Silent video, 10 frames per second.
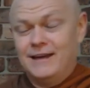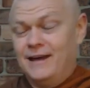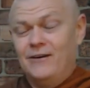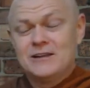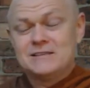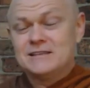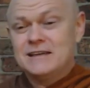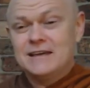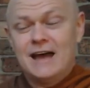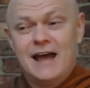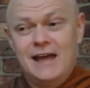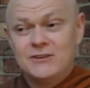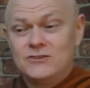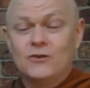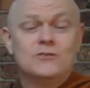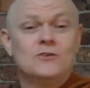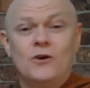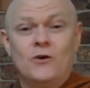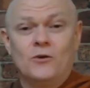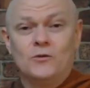Honestly, I don't
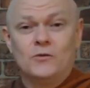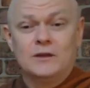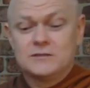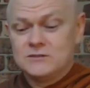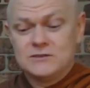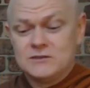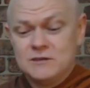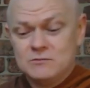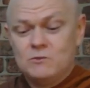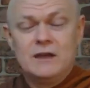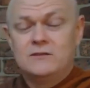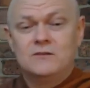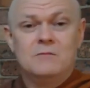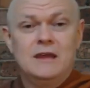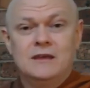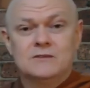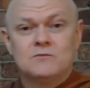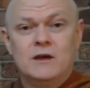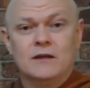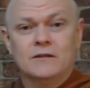know. It just seems weird to me as
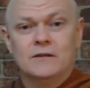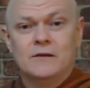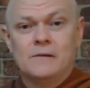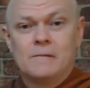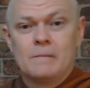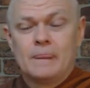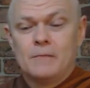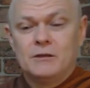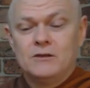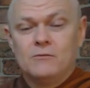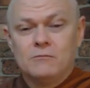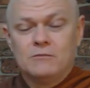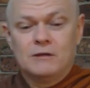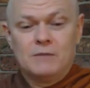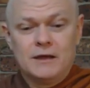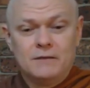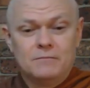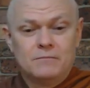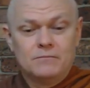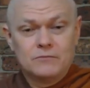well. But, one of my
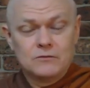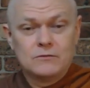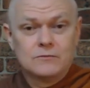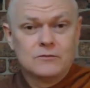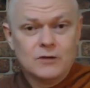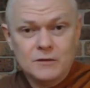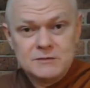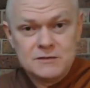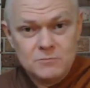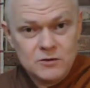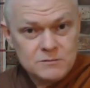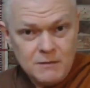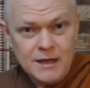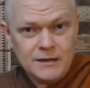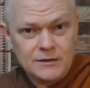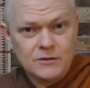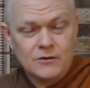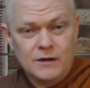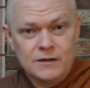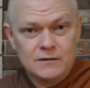jobs as a Buddhist monk,
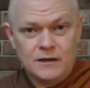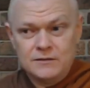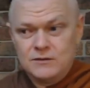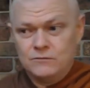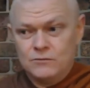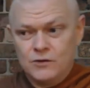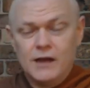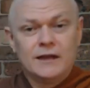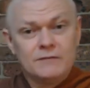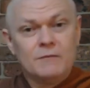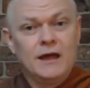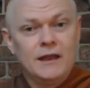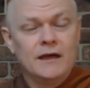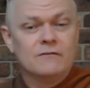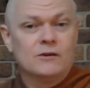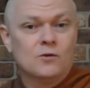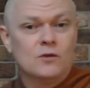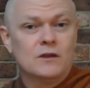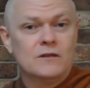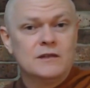I sort of try to live my life
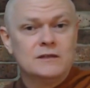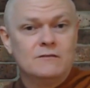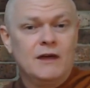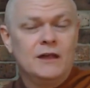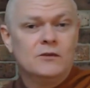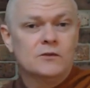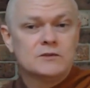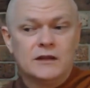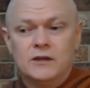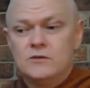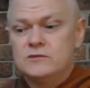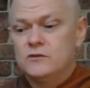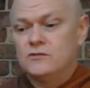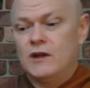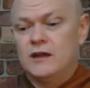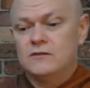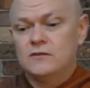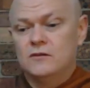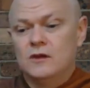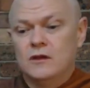according to these values. And I also try
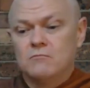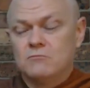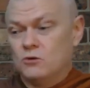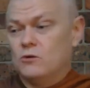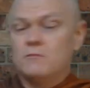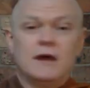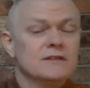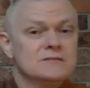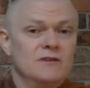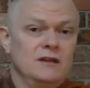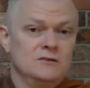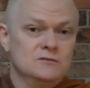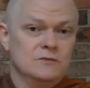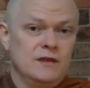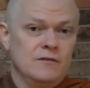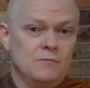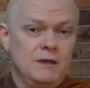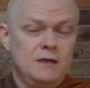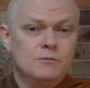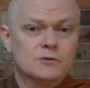to talk about these values with other
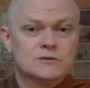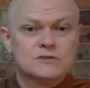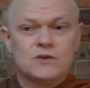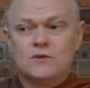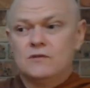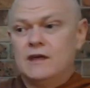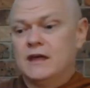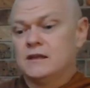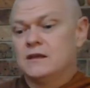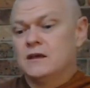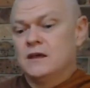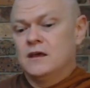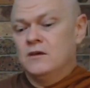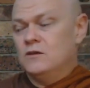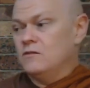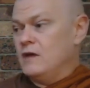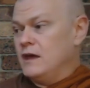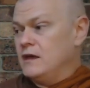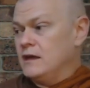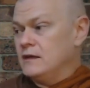people so that,
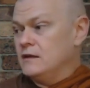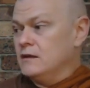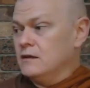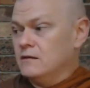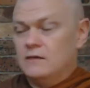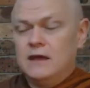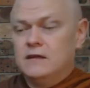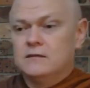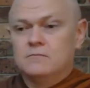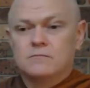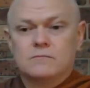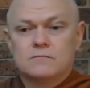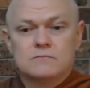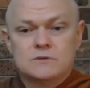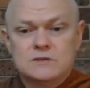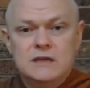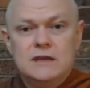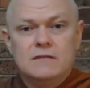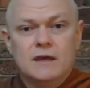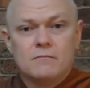they can
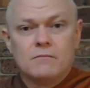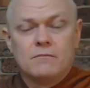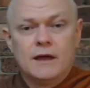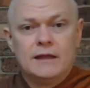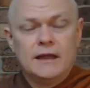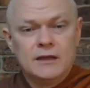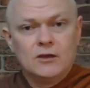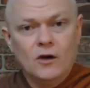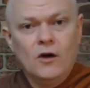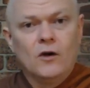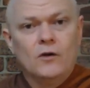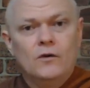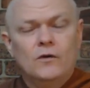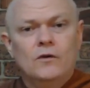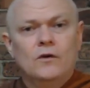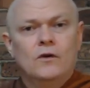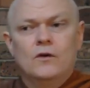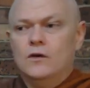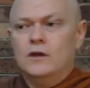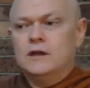see that by letting go,
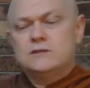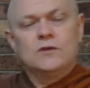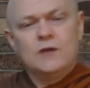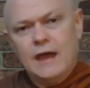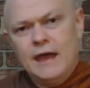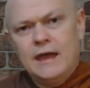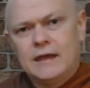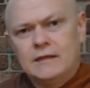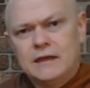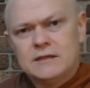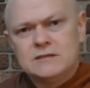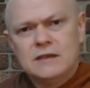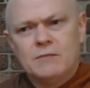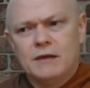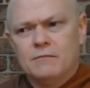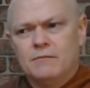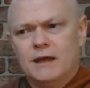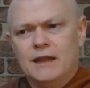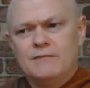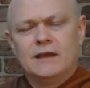it's okay. They can see, but
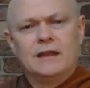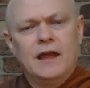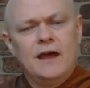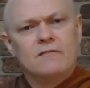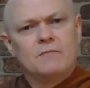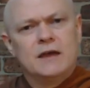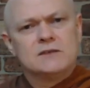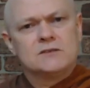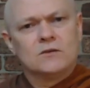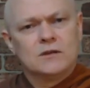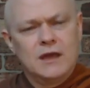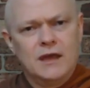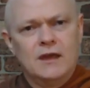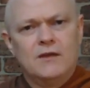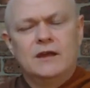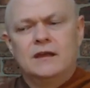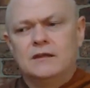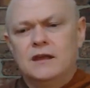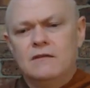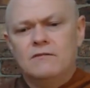by living a life based on caring
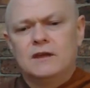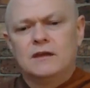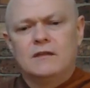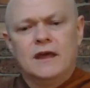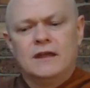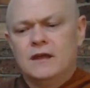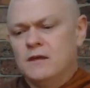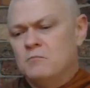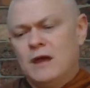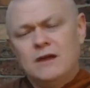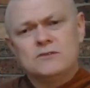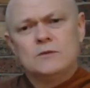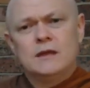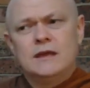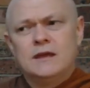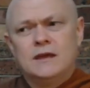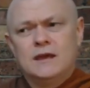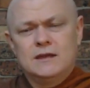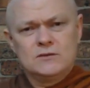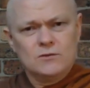and giving, that actually
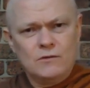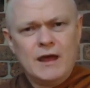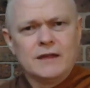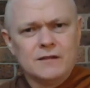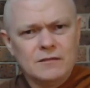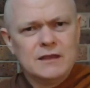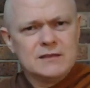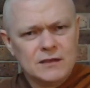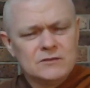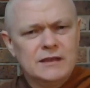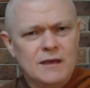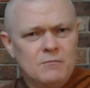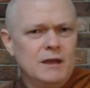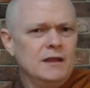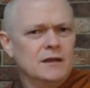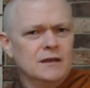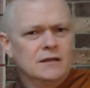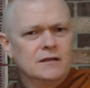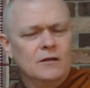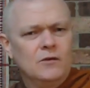it's all right, that things actually get better
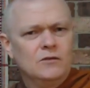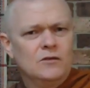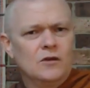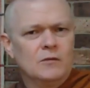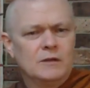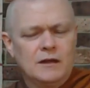in the long term.